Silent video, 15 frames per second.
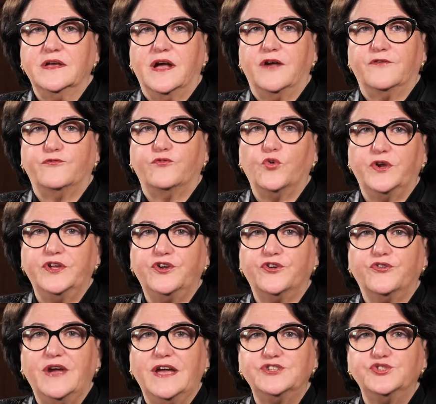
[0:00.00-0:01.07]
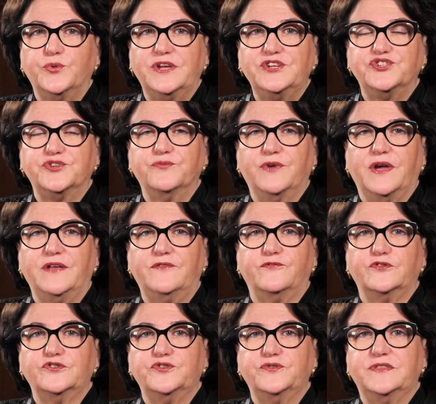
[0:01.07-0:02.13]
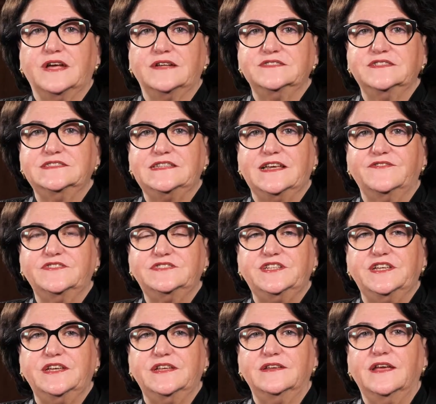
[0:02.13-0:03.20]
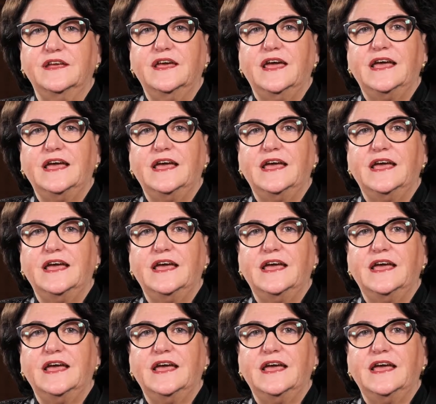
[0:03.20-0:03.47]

Our four-year graduation rate for 2017